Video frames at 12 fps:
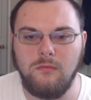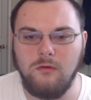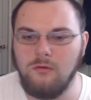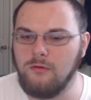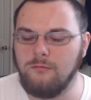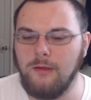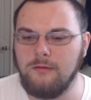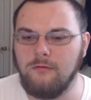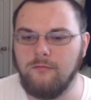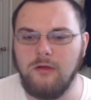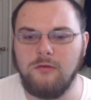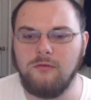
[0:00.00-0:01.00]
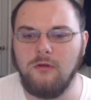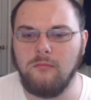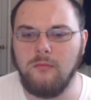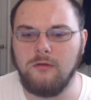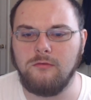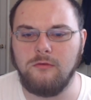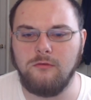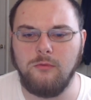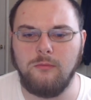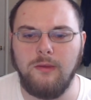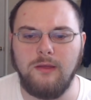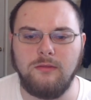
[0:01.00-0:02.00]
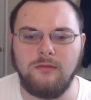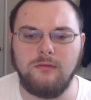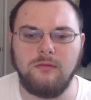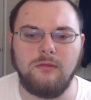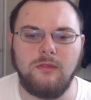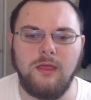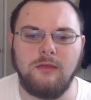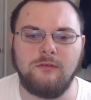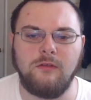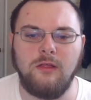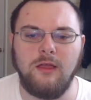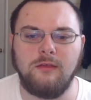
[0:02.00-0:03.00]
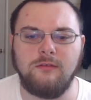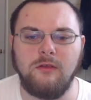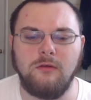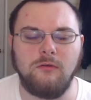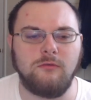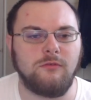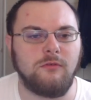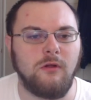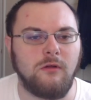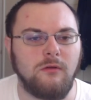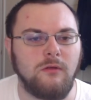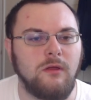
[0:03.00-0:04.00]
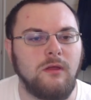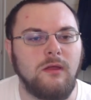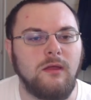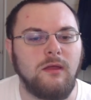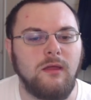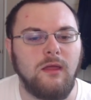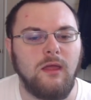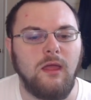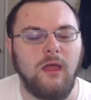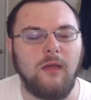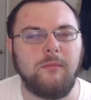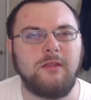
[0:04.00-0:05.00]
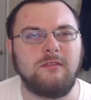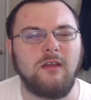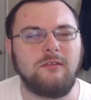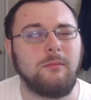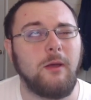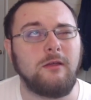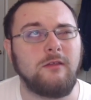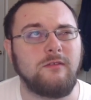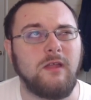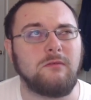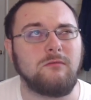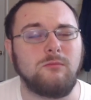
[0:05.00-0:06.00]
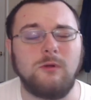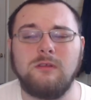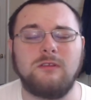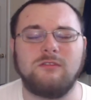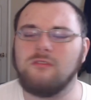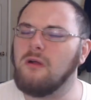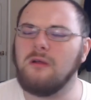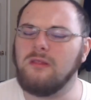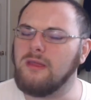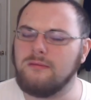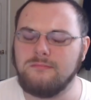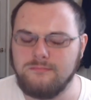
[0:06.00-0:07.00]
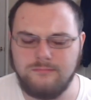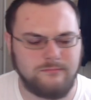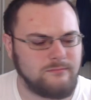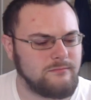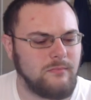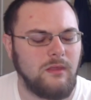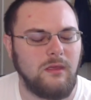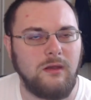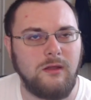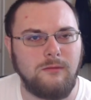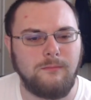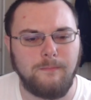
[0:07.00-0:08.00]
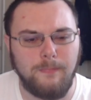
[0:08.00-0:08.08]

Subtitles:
would make the S-class heroes struggle. I mean, Tatsumaki's not really struggling, you know?